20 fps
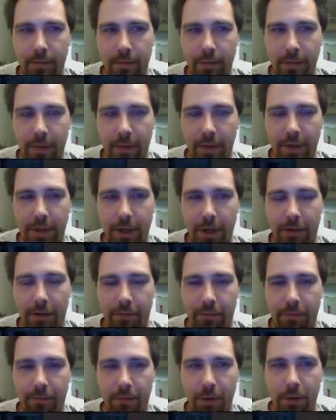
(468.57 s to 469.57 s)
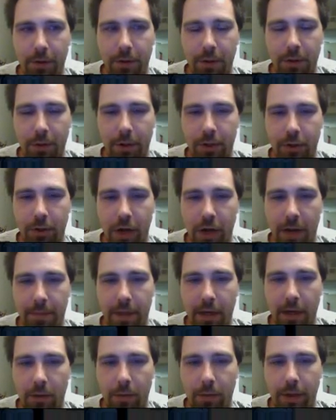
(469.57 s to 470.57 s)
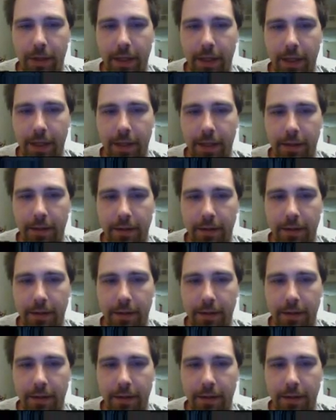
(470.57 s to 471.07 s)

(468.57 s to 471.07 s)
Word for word: Look like our food's already dropped down one again.